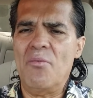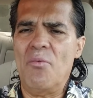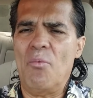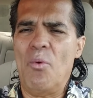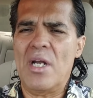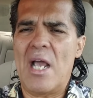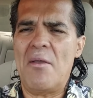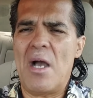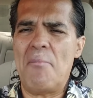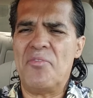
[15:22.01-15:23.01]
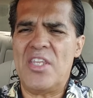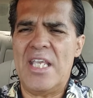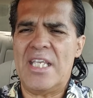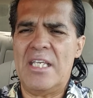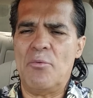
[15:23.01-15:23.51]
what I'm
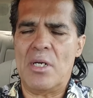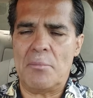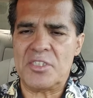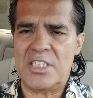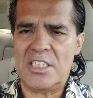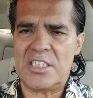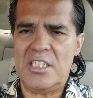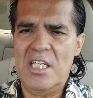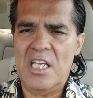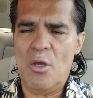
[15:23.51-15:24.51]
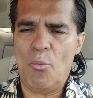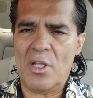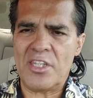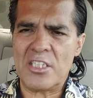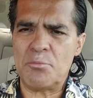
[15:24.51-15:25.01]
thinking, what I'm sensing, and what
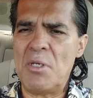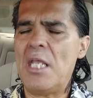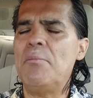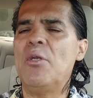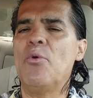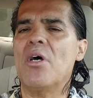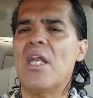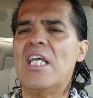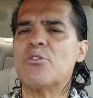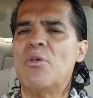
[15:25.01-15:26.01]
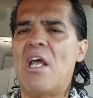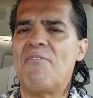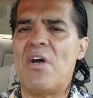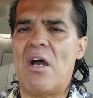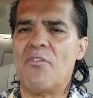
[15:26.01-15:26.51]
this made me realize when I
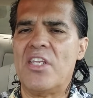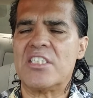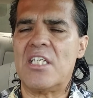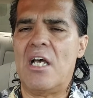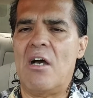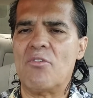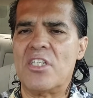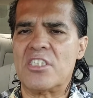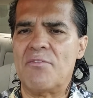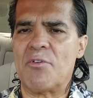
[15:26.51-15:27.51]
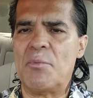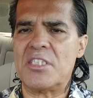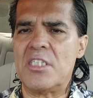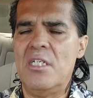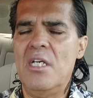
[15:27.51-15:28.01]
found this
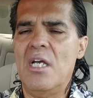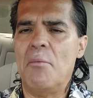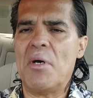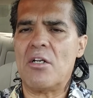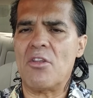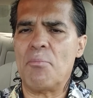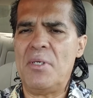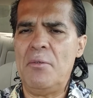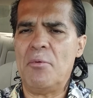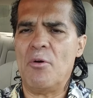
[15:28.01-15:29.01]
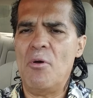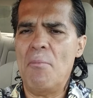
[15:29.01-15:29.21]
information about other people